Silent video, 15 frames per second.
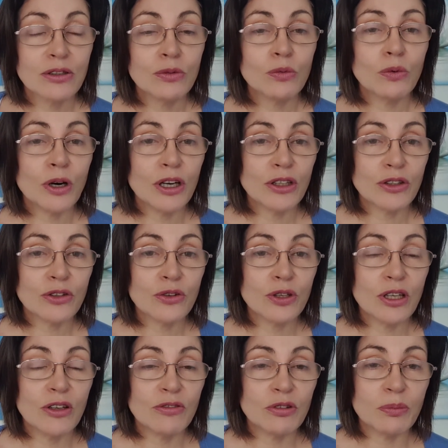what
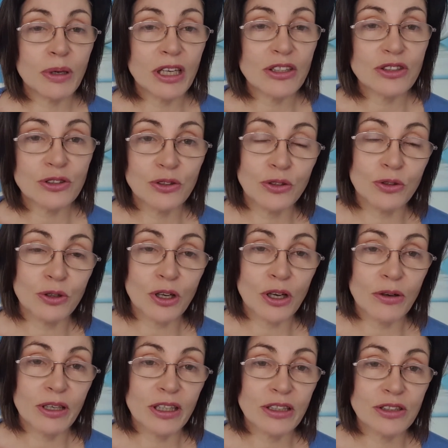information you're
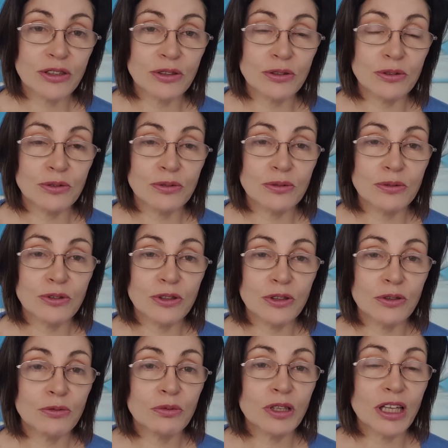going to,
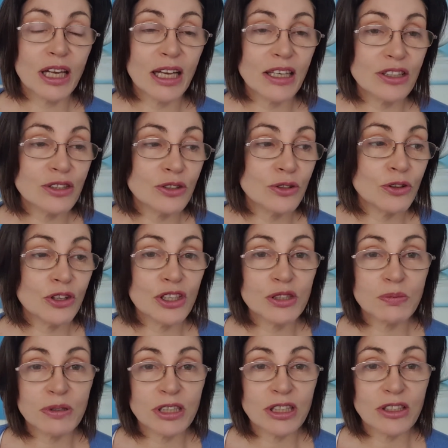relay to
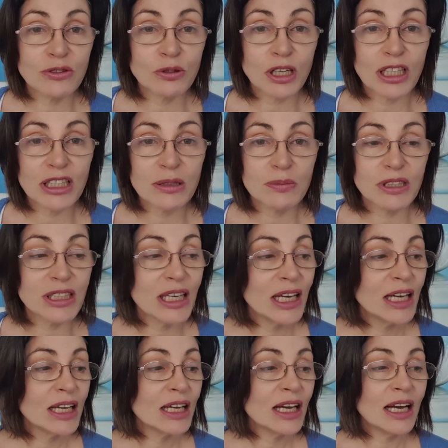these potential customers.
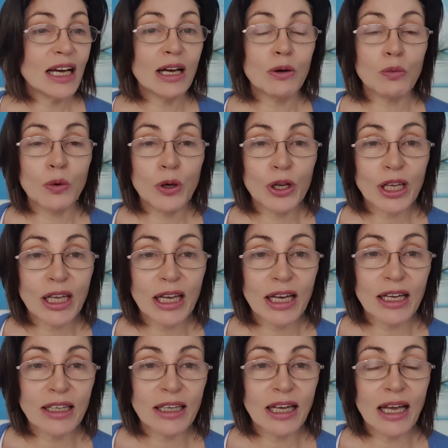Work
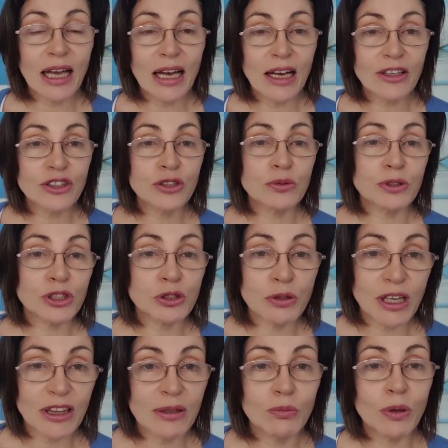out how to
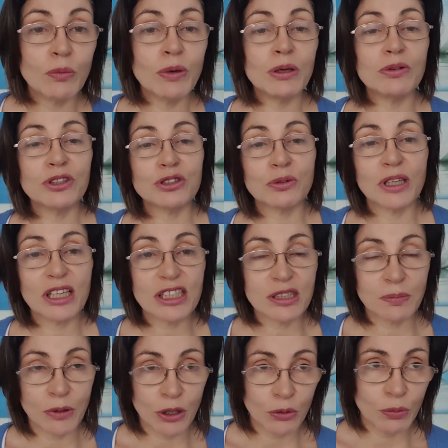attract them. When we would do an
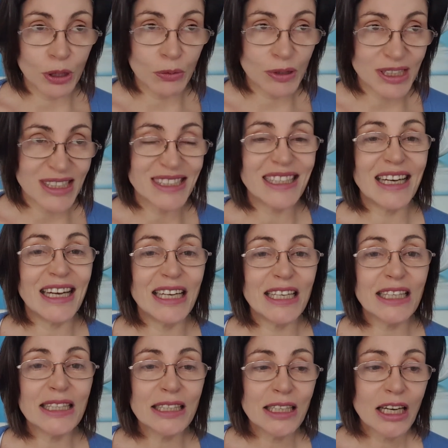expo, we would
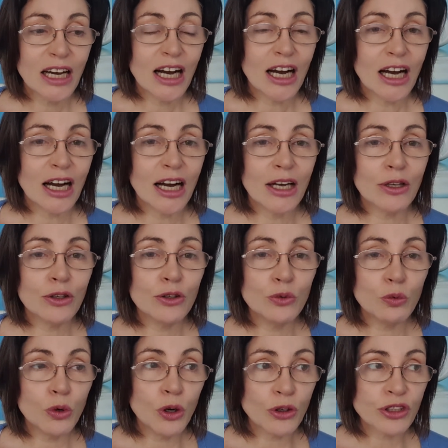say, I
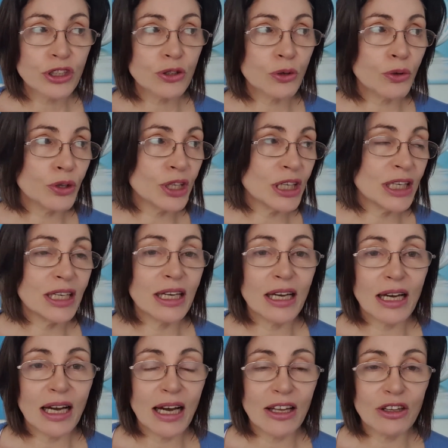looked at all the
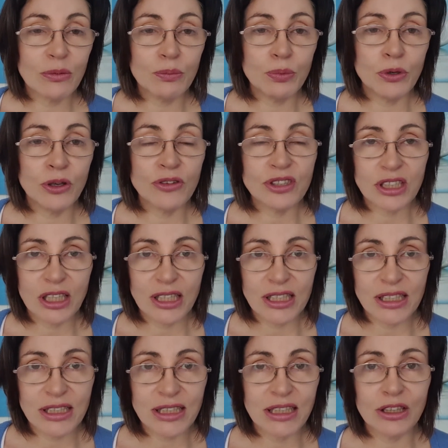other booths and I'd
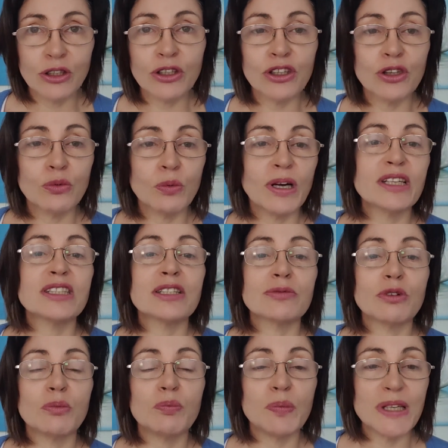look at the ones that
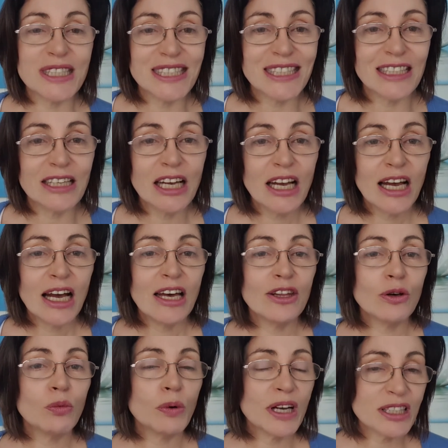were busy, and
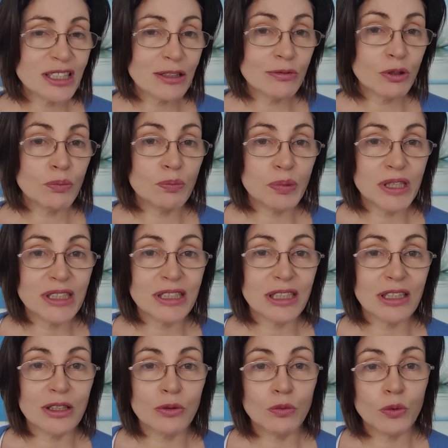the ones that were
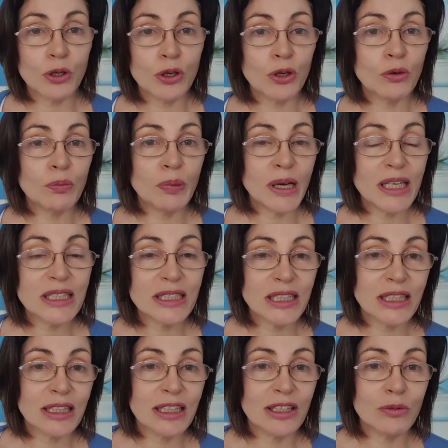busy were
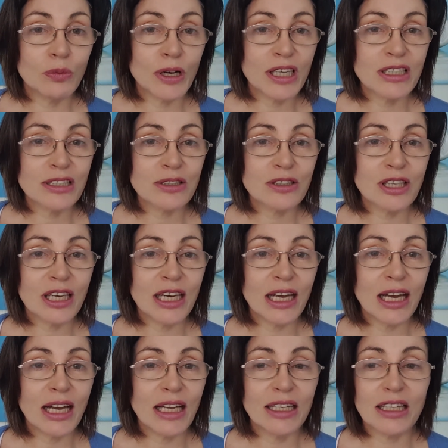basically the ones that
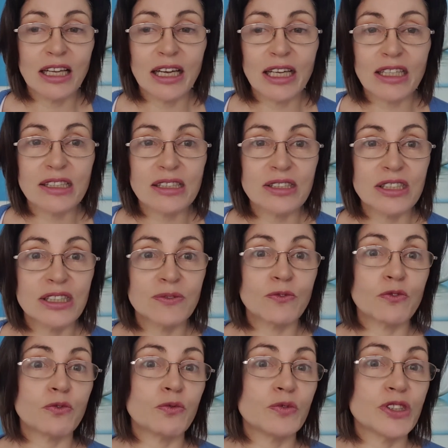had like
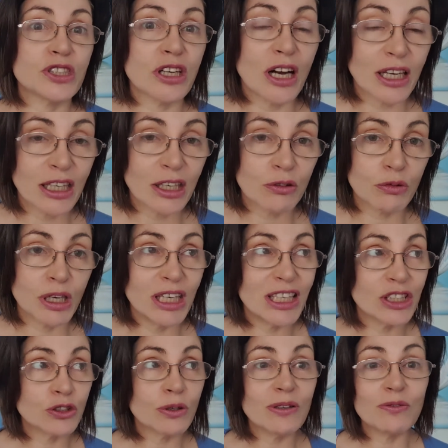psychic
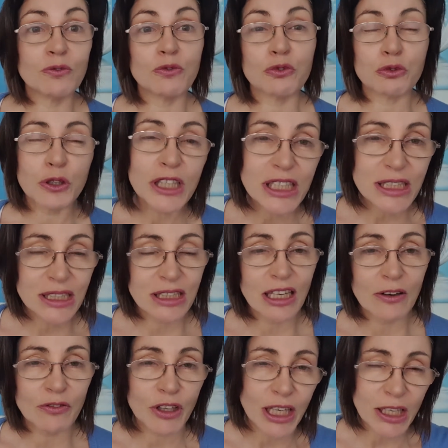readings or even free
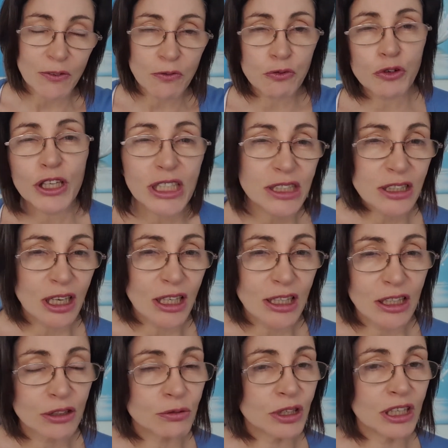stuff, like a free
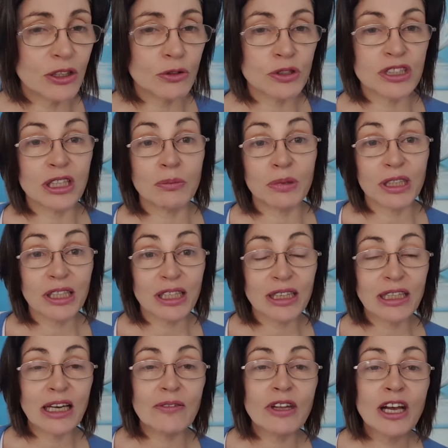psychic reading or something like
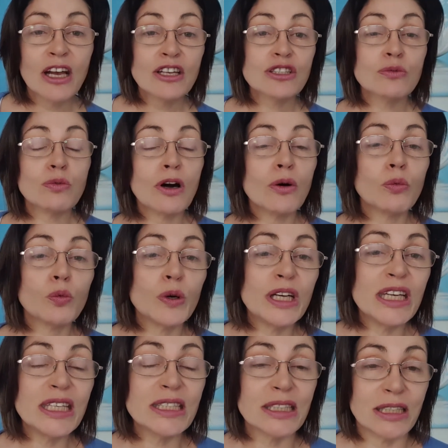that. So what
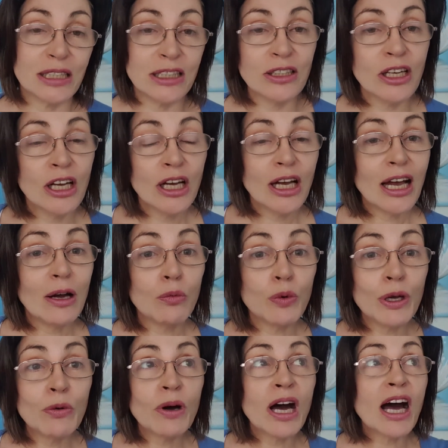we did, and
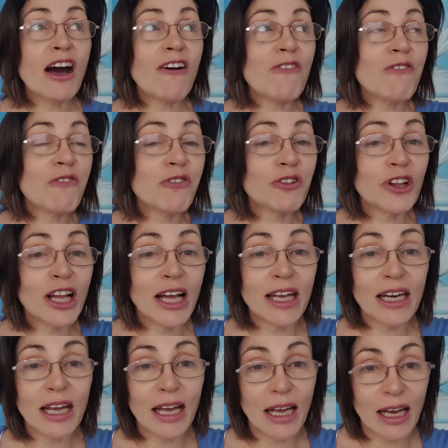we were
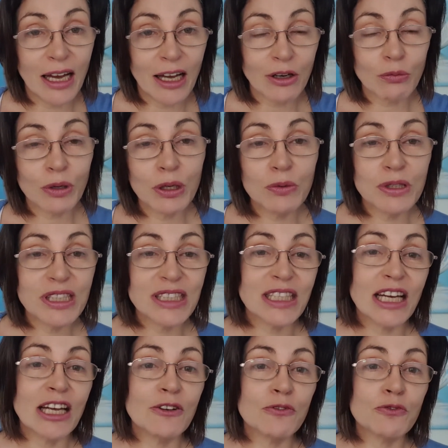flat out, we would
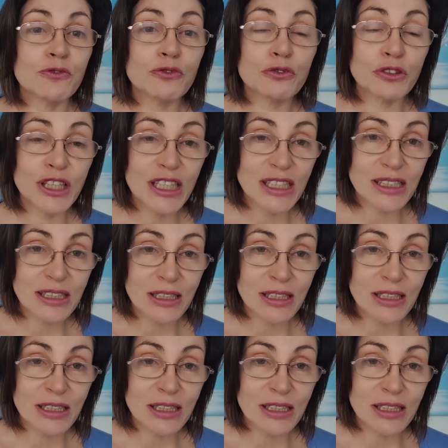say free